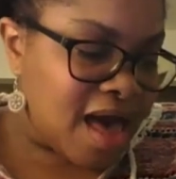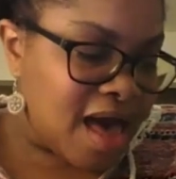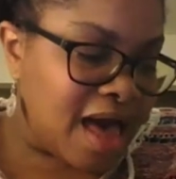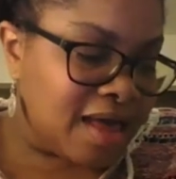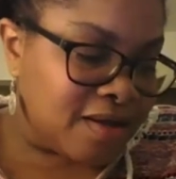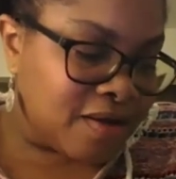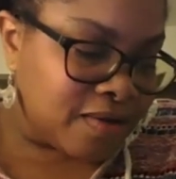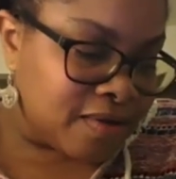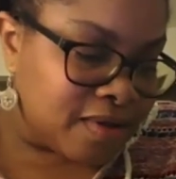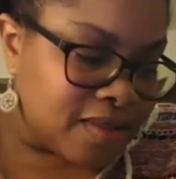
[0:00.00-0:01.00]
I
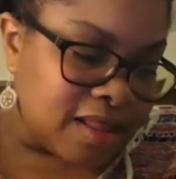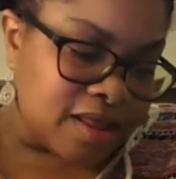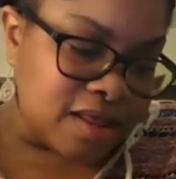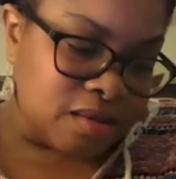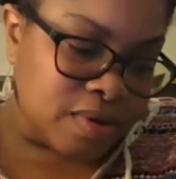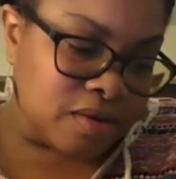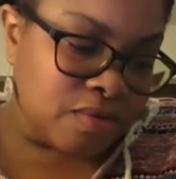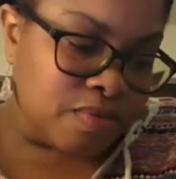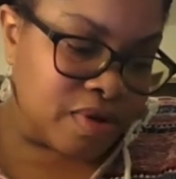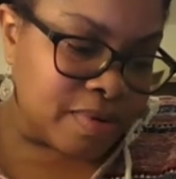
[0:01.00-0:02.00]
know that this was
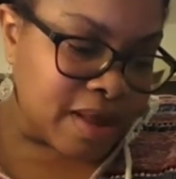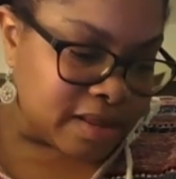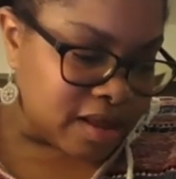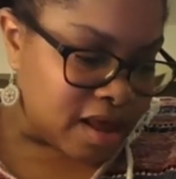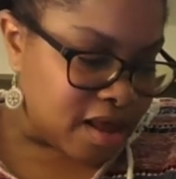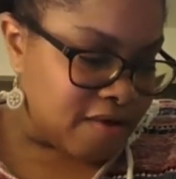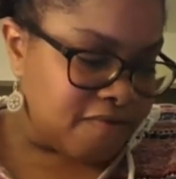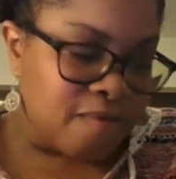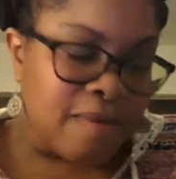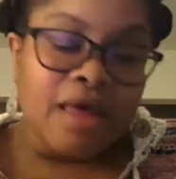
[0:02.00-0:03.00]
the real blessing
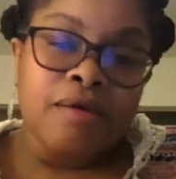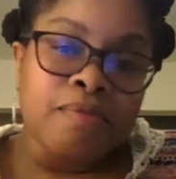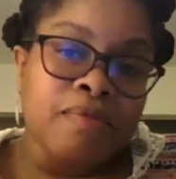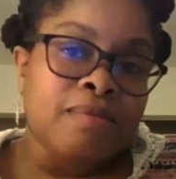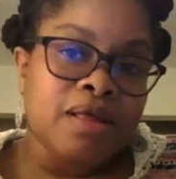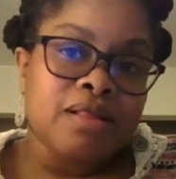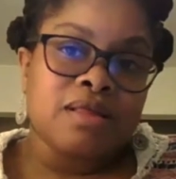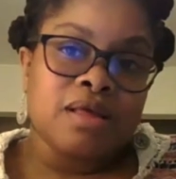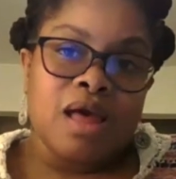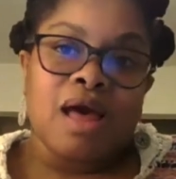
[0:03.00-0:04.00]
for my commitment
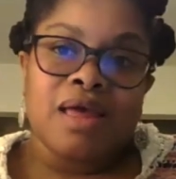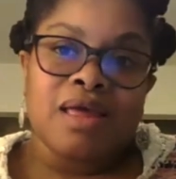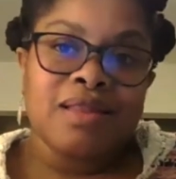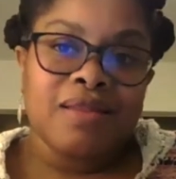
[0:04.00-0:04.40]
to God.